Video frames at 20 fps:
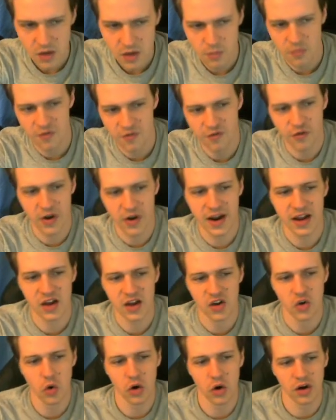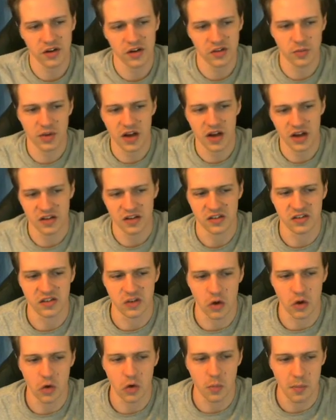Frank Gore has been on
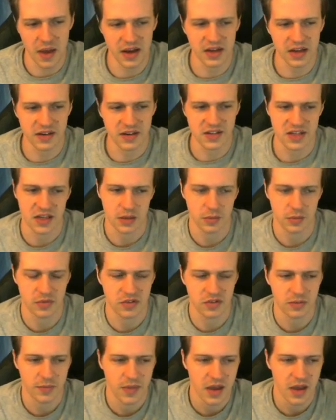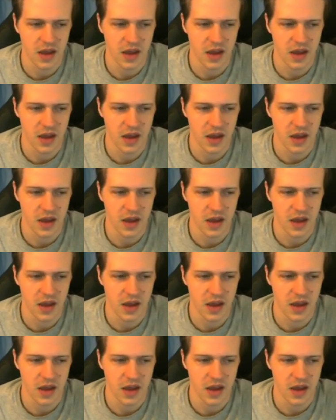so many teams